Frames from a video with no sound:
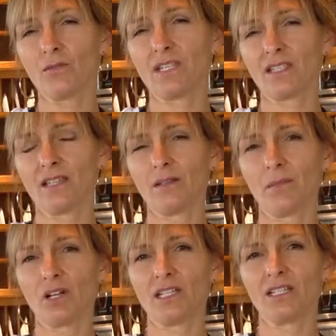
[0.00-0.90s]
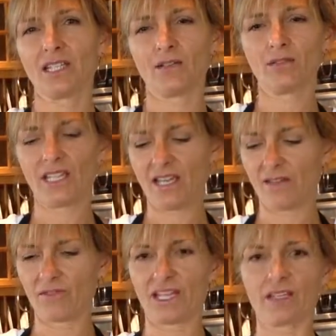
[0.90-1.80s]
whisks on the market, they only
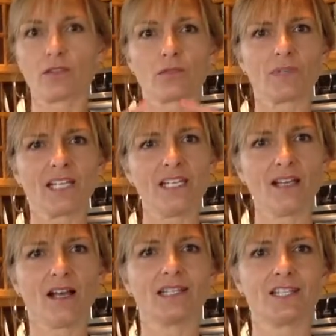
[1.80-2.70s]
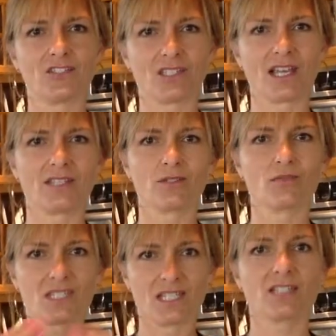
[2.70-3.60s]
have like 3 on each side, so
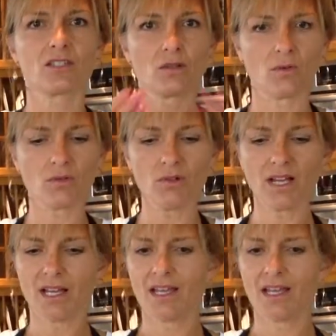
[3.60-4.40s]
6 total.